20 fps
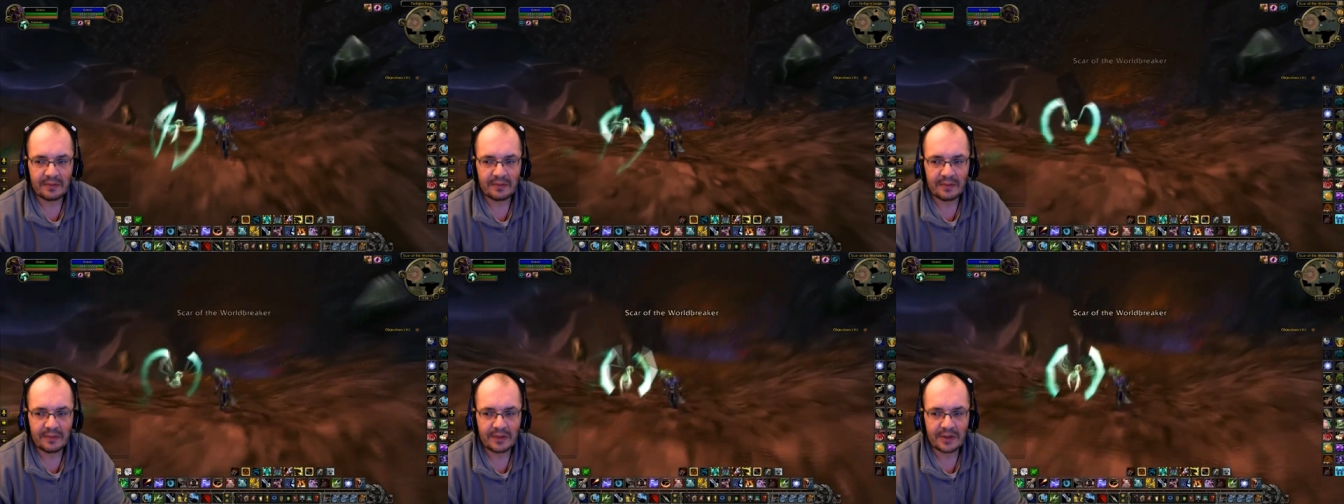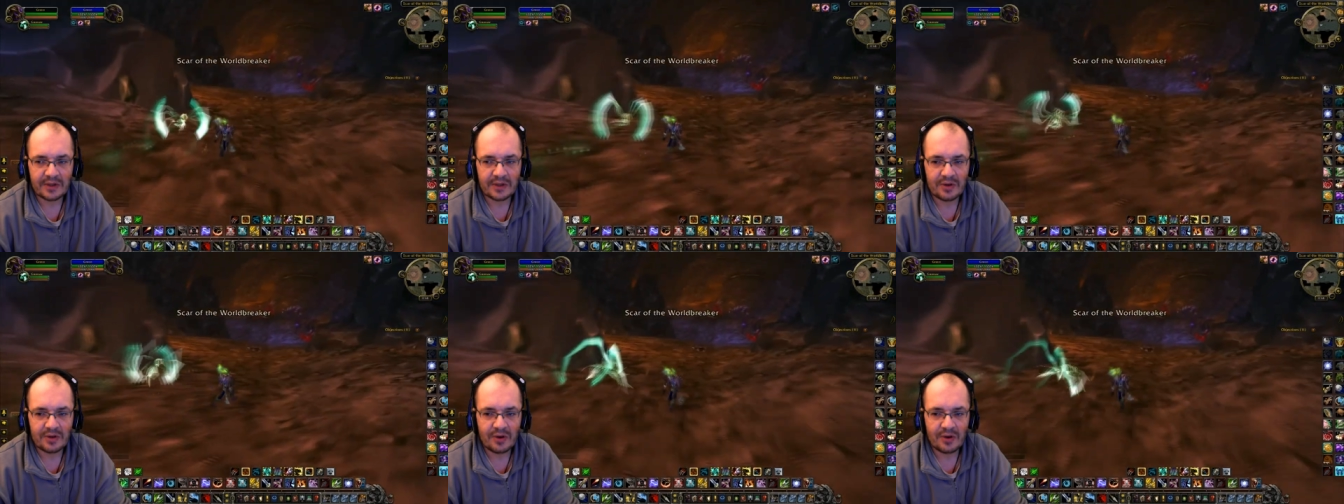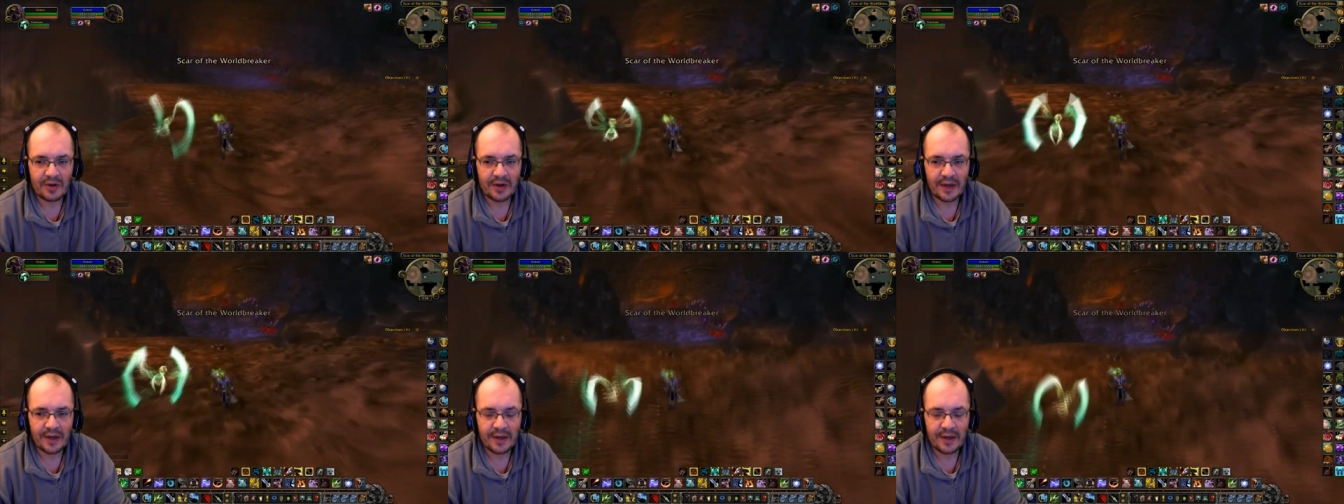that much
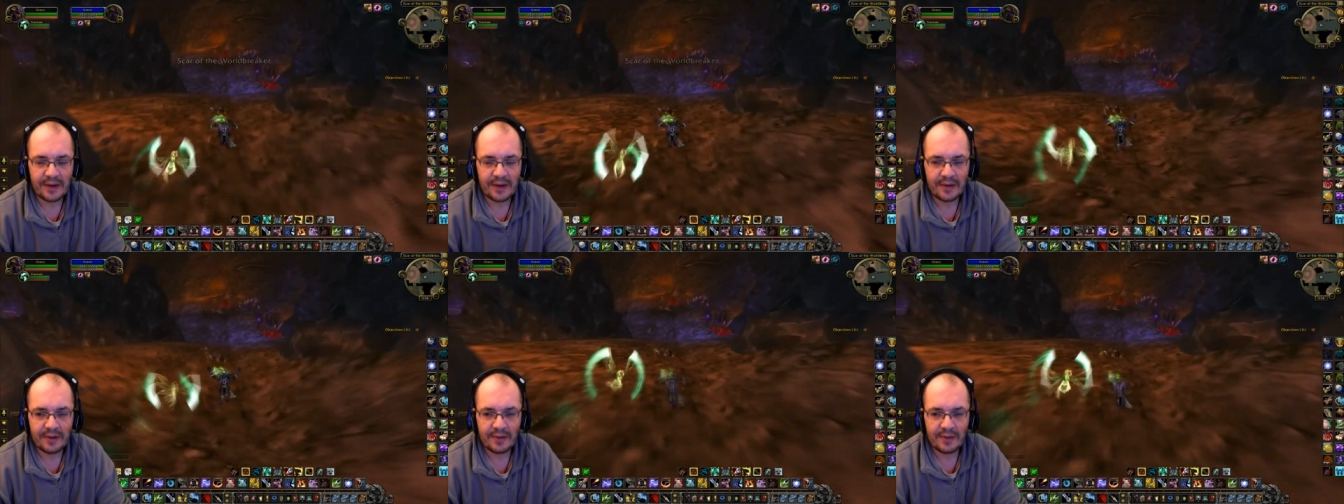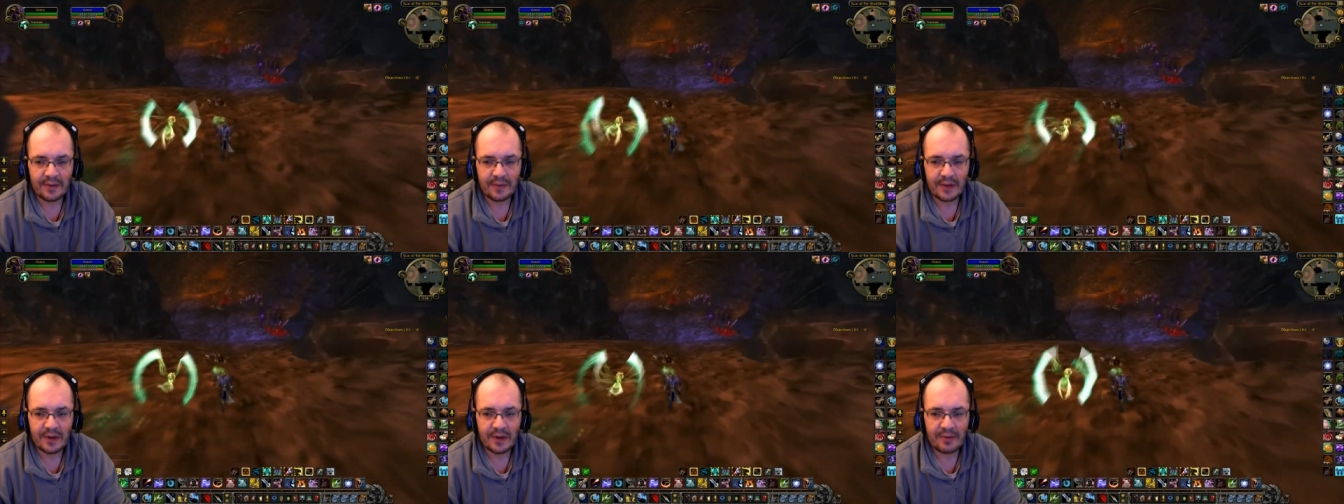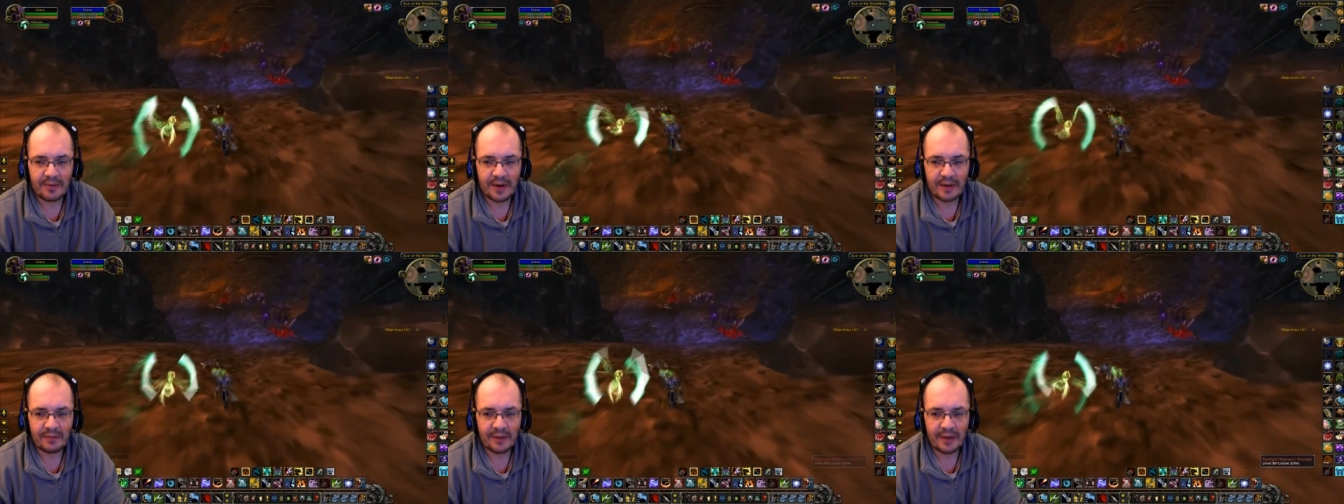longer. We'll
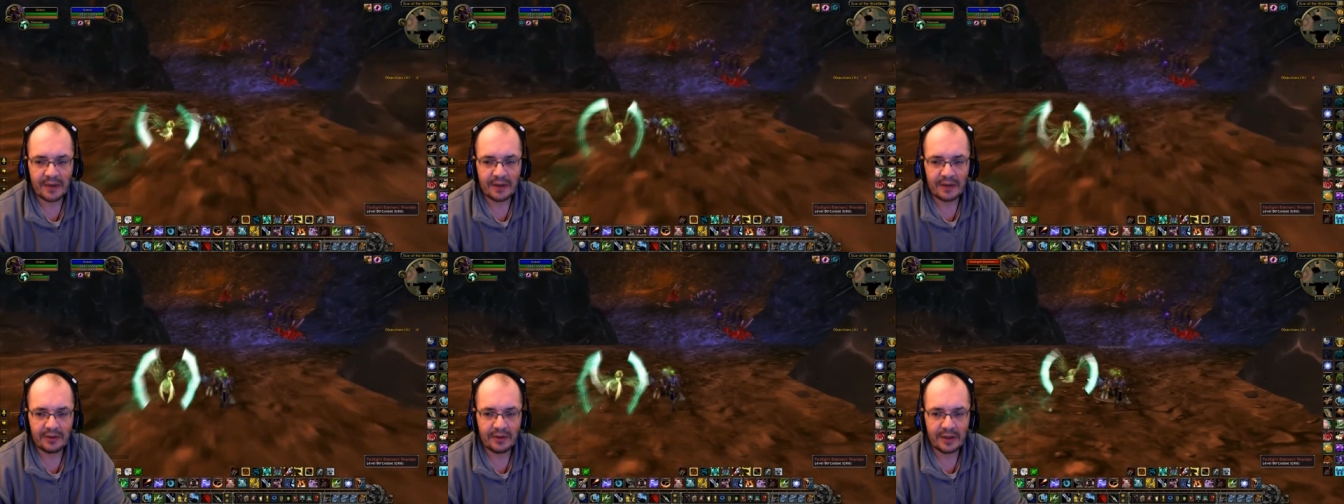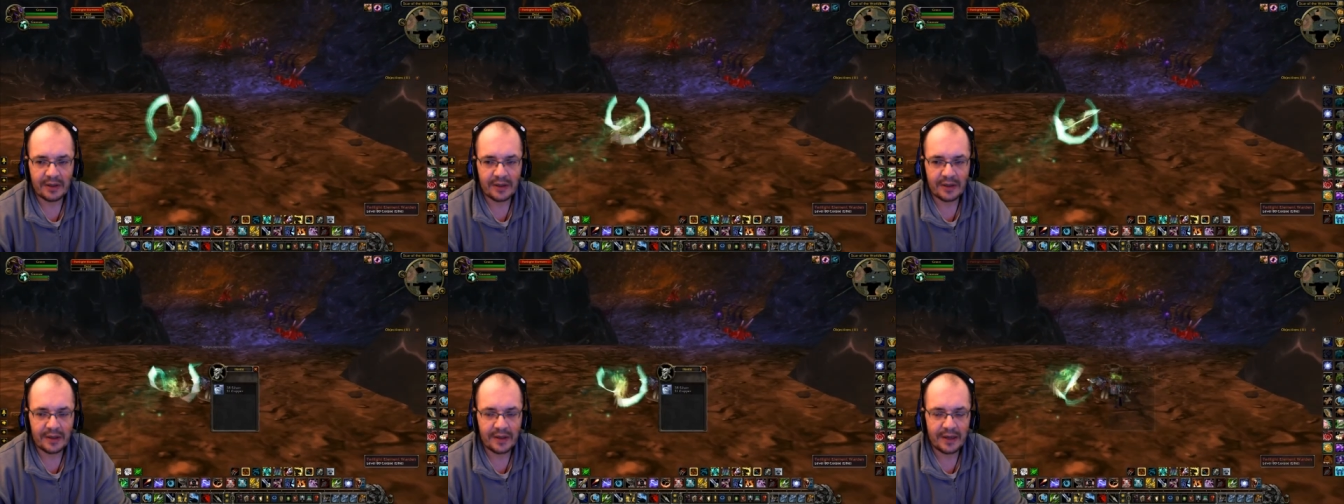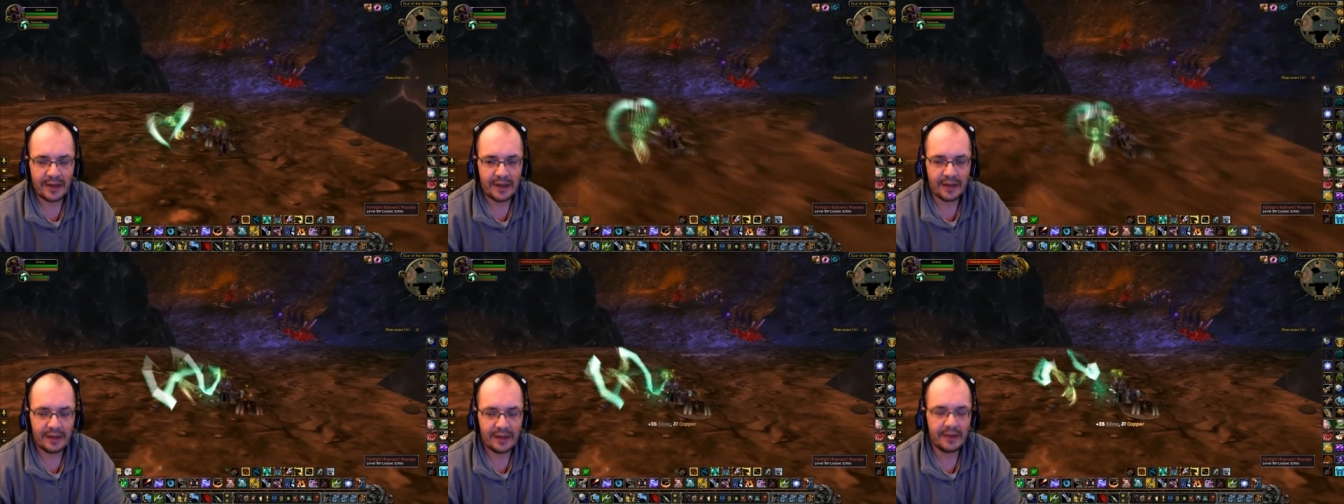go running back into here,
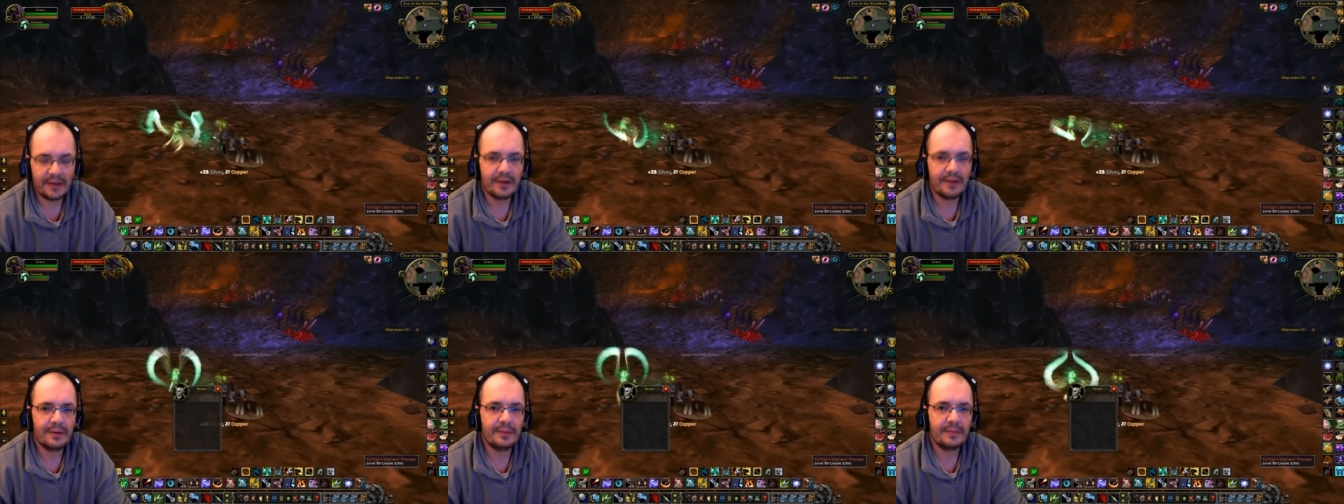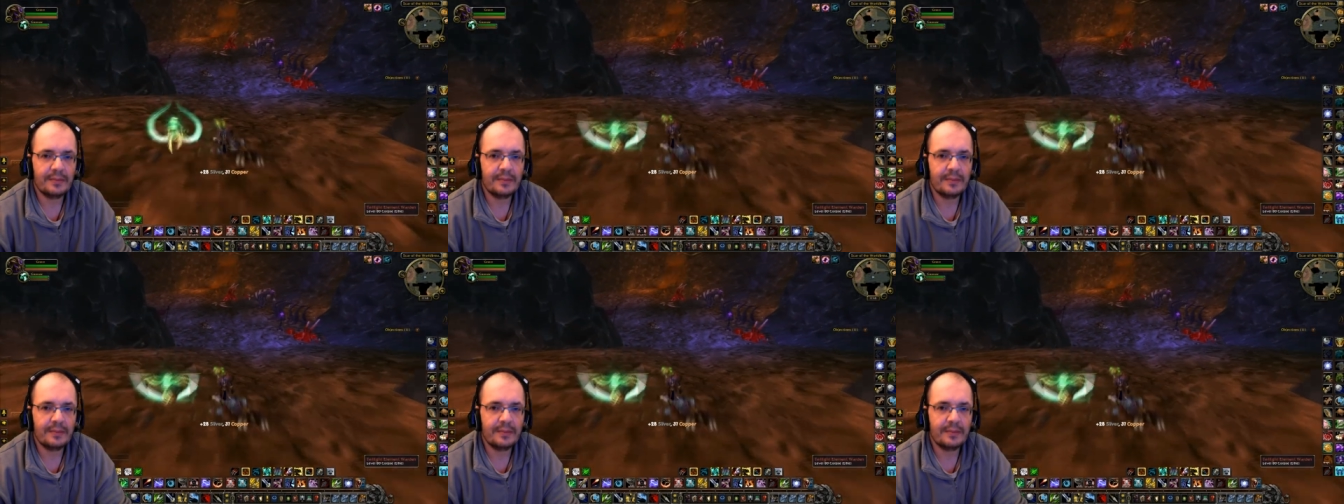and